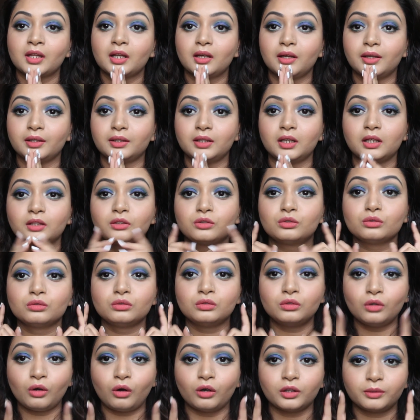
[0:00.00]
And do
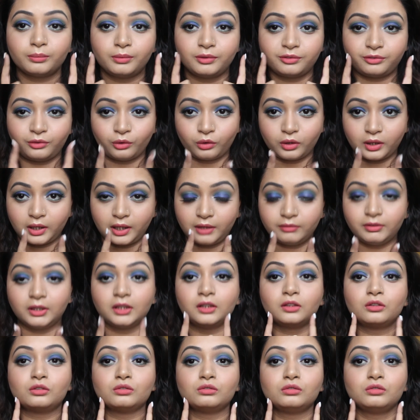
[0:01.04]
not, before
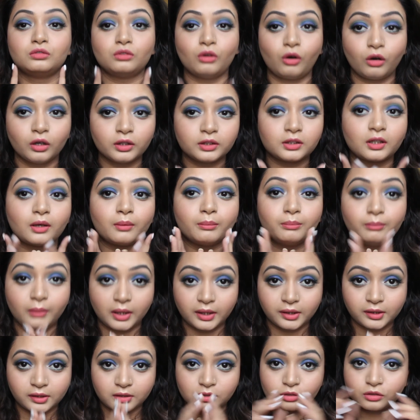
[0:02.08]
leaving, do not
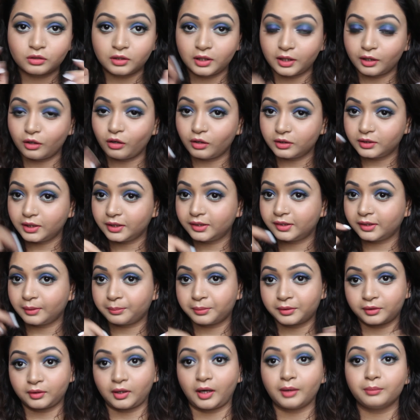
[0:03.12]
miss to click on that
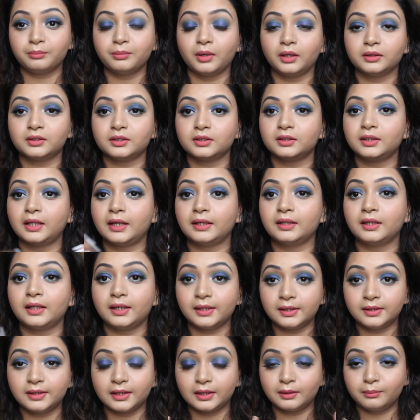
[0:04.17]
subscribe button and
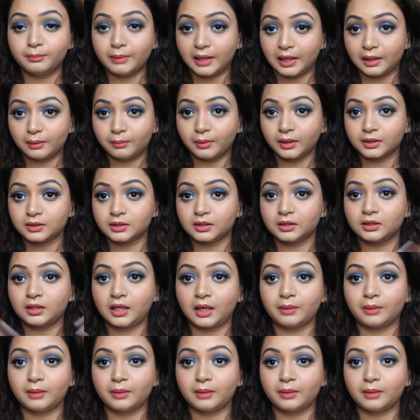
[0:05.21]
hit that bell button.